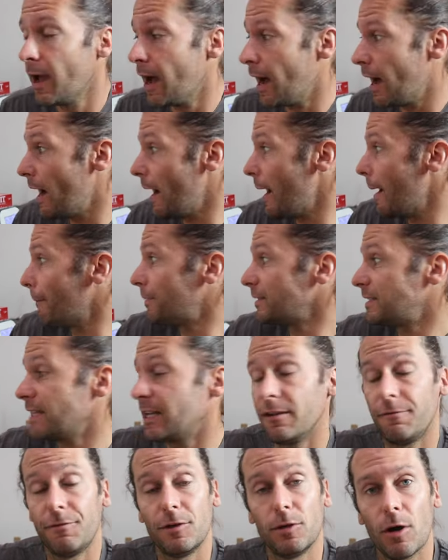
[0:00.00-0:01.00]
Uh, but
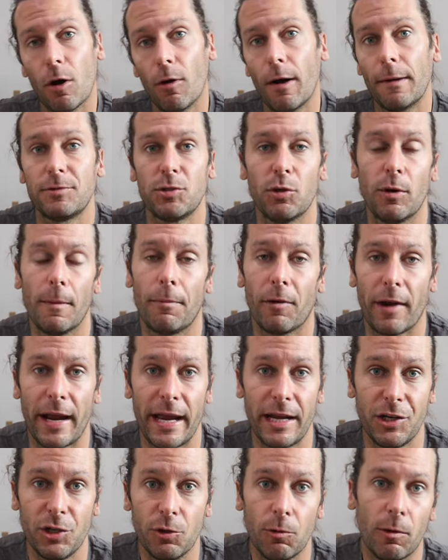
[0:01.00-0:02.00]
then if you go up to a
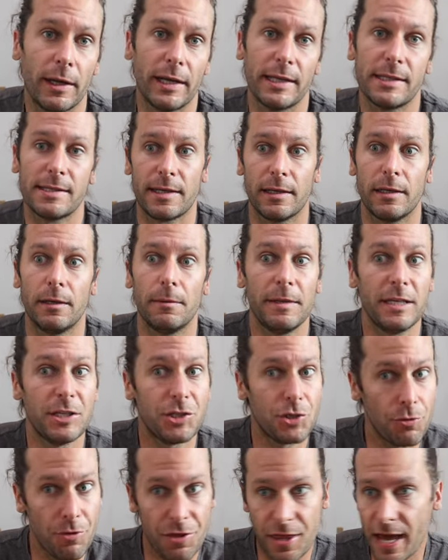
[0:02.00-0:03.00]
brand new one, it's gonna be
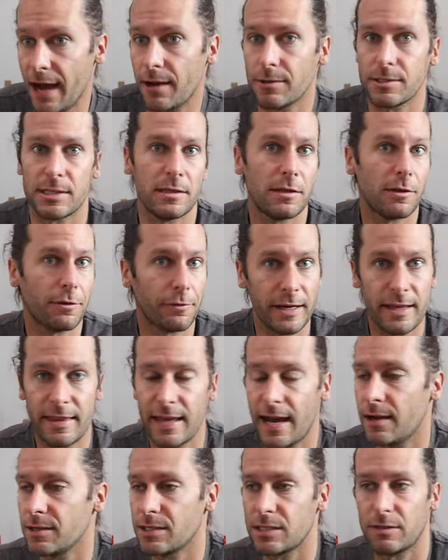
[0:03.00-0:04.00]
2,000,
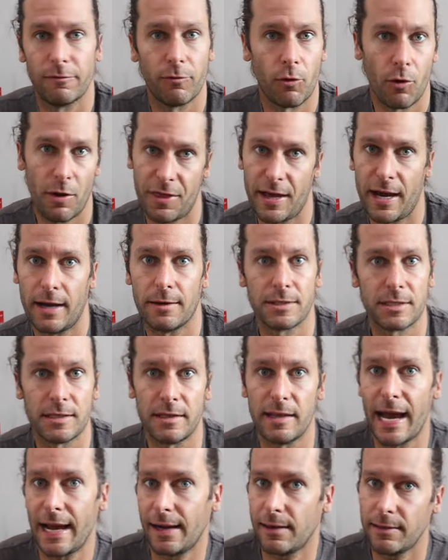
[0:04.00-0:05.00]
3,000,
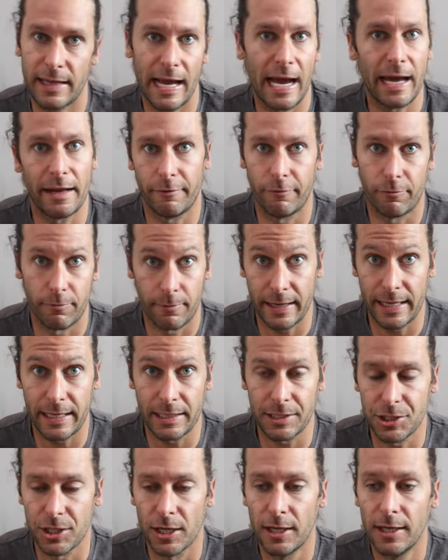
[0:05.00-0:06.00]
4,000, that kind of
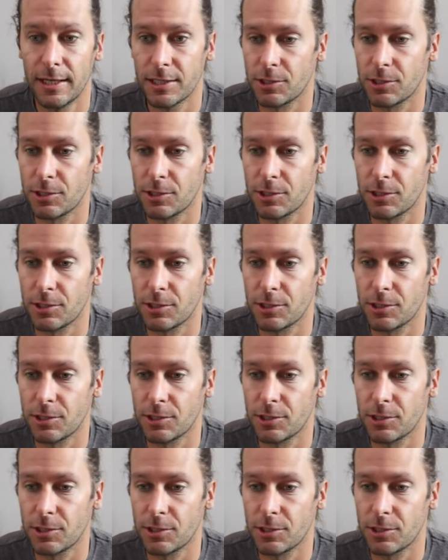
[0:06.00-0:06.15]
range.